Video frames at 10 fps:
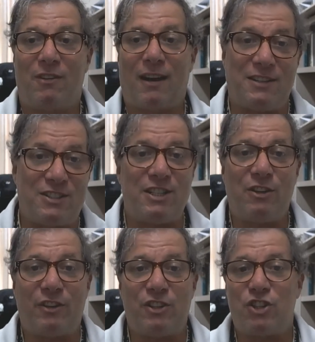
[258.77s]

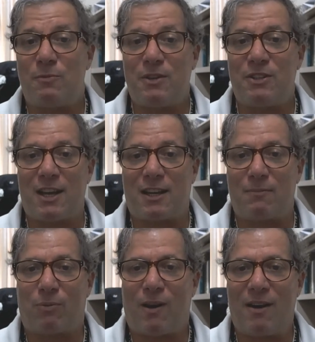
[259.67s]
ideally should be taken
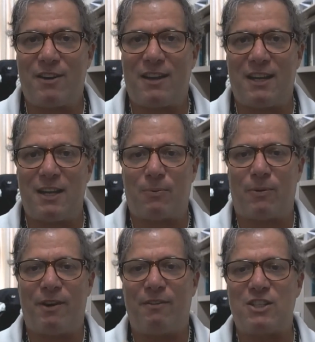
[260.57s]
prior to any
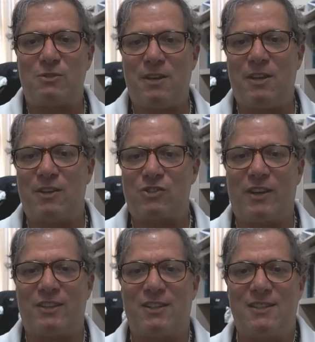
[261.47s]
pre-race meetings
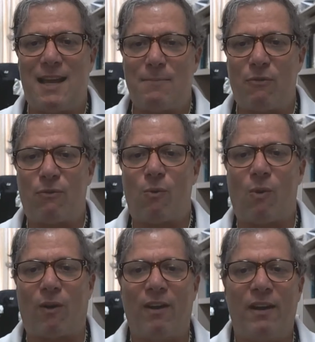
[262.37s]
like the day
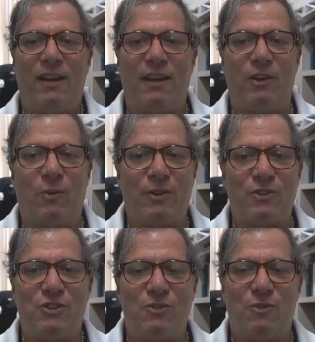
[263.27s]
before, in order
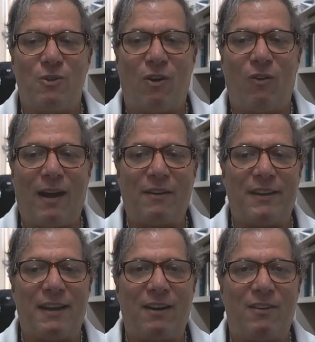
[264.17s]
to allow
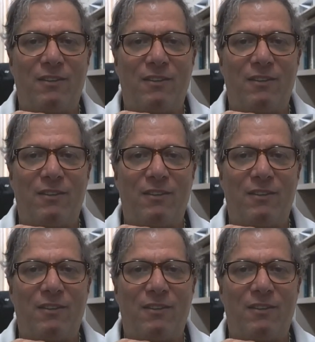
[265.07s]
the